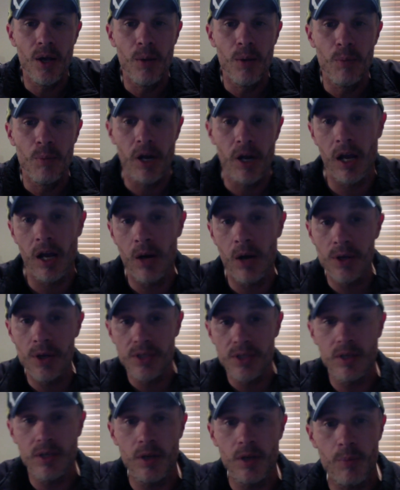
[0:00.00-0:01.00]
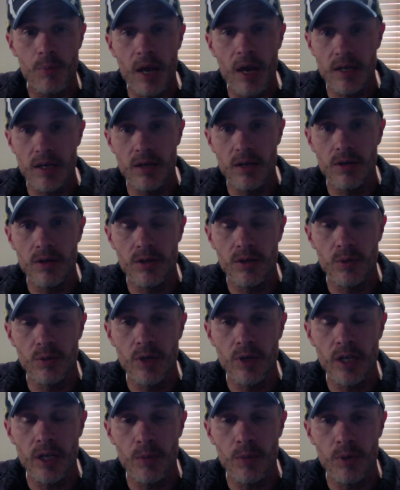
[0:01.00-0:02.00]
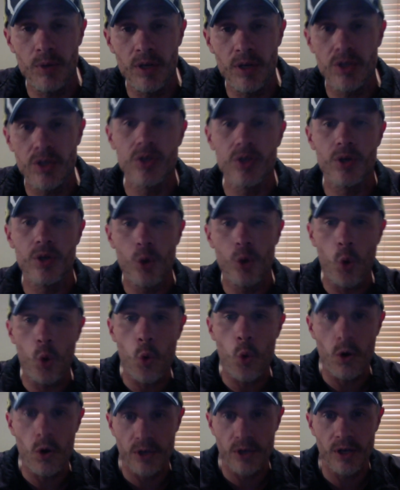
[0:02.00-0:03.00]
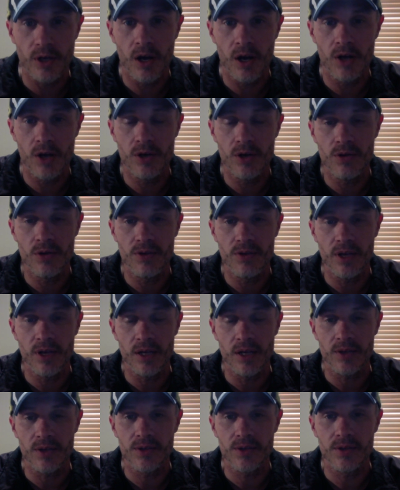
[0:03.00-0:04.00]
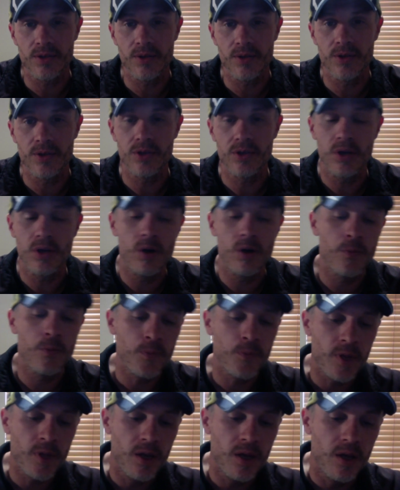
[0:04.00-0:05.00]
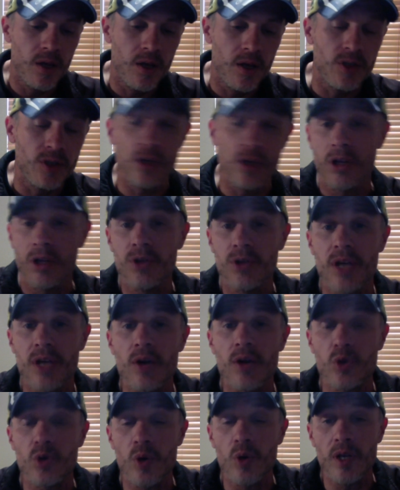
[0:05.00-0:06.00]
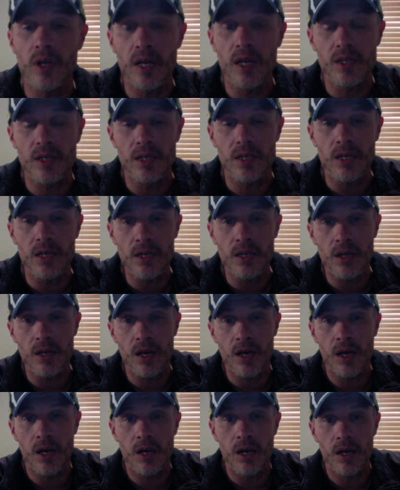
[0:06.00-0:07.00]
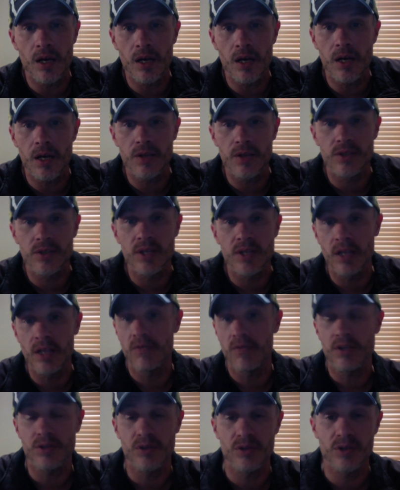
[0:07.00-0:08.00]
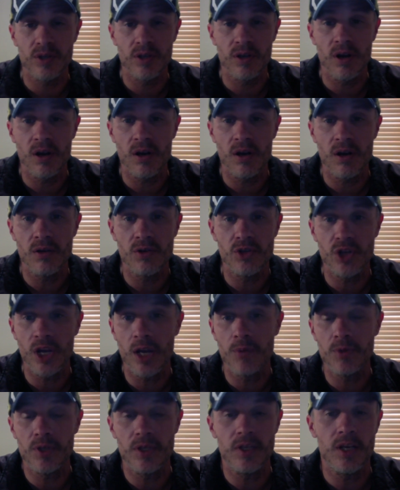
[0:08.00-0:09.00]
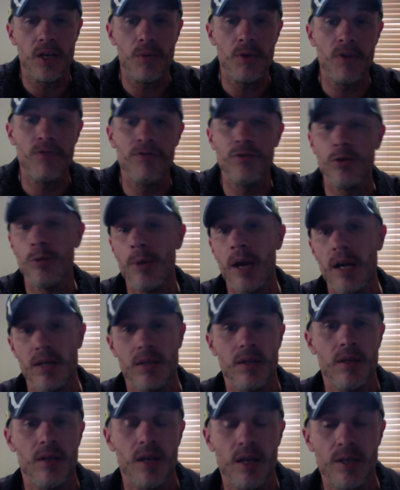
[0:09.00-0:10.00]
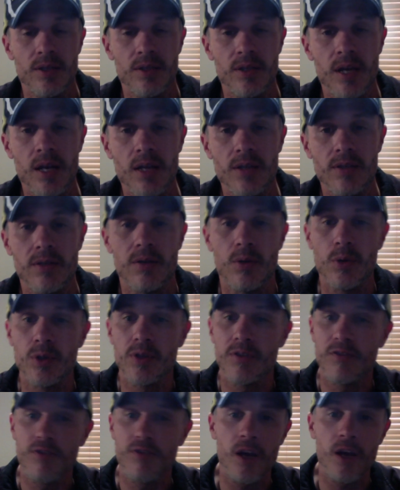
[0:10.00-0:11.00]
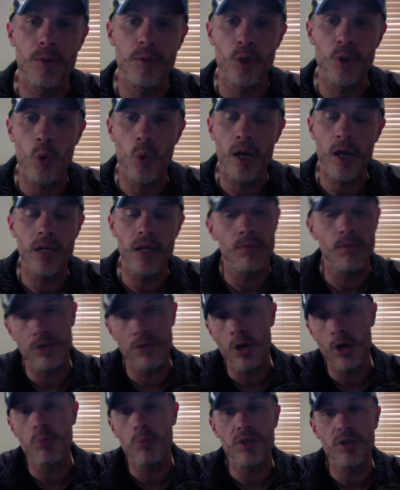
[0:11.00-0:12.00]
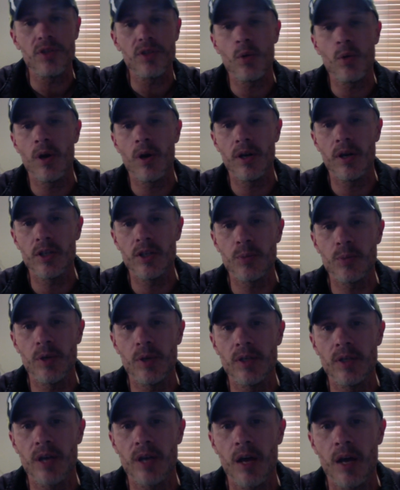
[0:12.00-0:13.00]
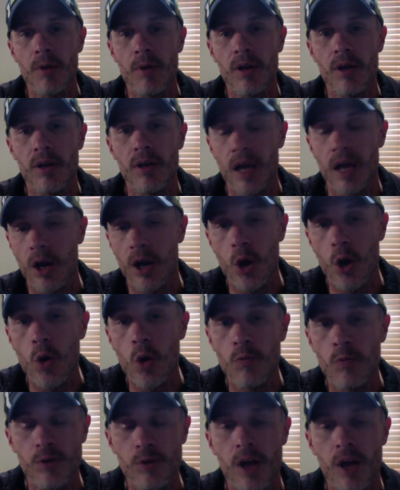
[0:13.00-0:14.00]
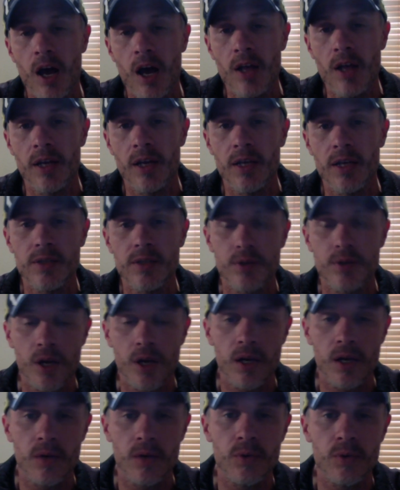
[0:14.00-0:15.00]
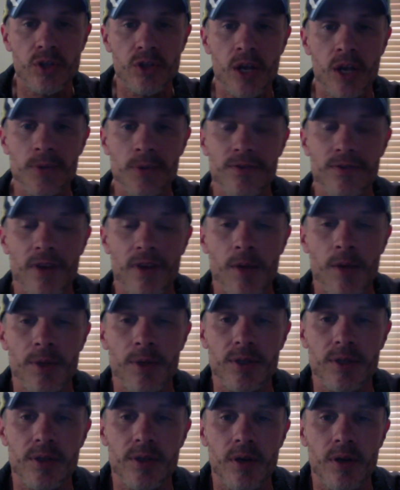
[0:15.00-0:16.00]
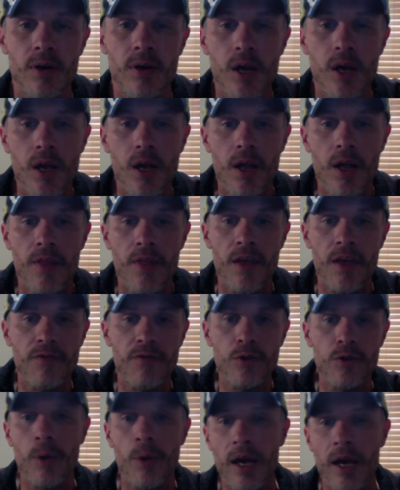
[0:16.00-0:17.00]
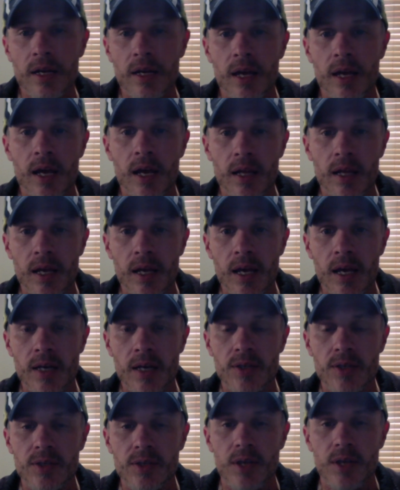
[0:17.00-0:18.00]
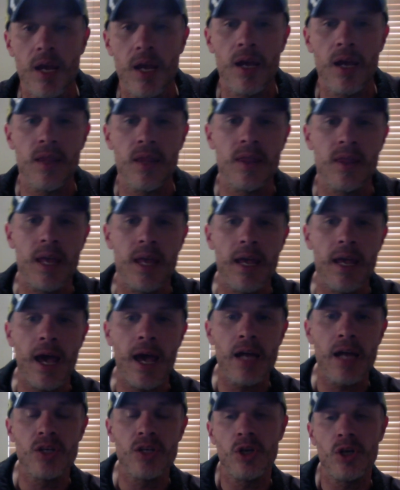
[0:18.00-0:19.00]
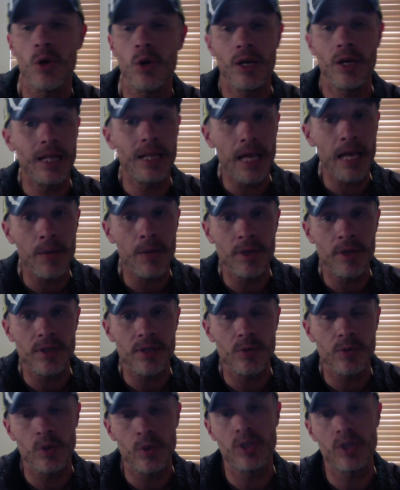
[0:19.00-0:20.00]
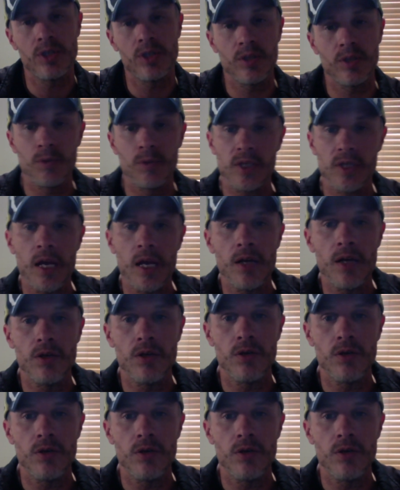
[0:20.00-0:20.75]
But I always end up back here at the rigging bench working on new things. So to close out 2018, sailing vessel Zingaro, James and Kimmy flew back to the United States. There was a family wedding, plus they wanted to spend time at home for the holidays with James' family. So they flew back into LAX, and they had to go to Glamis, which is some sand